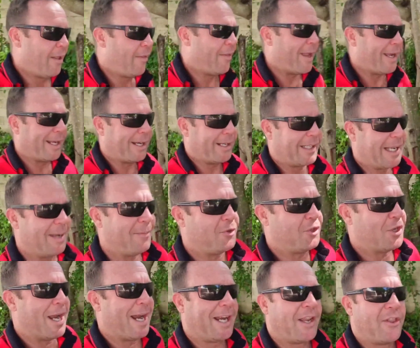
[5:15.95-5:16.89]
they're going to keep
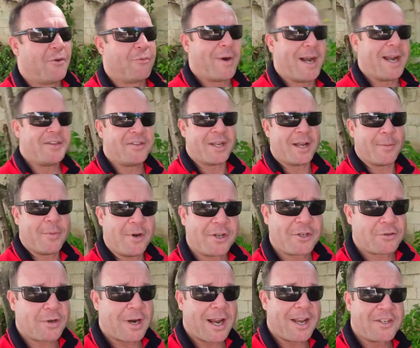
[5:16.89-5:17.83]
jacking the rates up, and
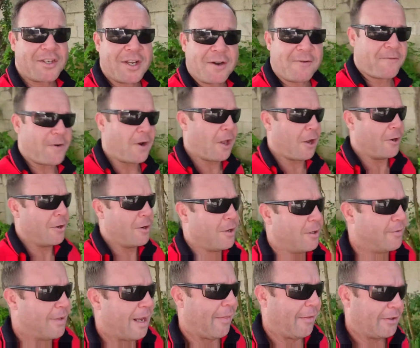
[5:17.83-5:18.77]
Australia's going to follow.
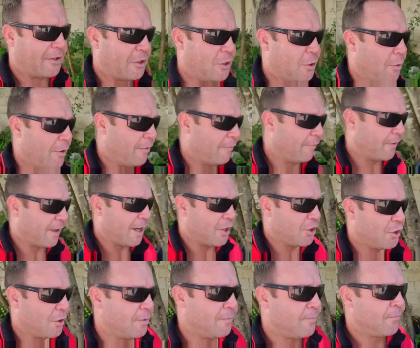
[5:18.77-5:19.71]
Nothing to do with
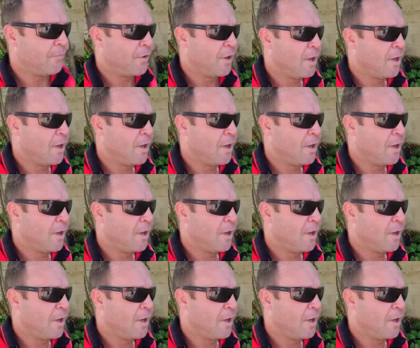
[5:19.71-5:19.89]
inflation.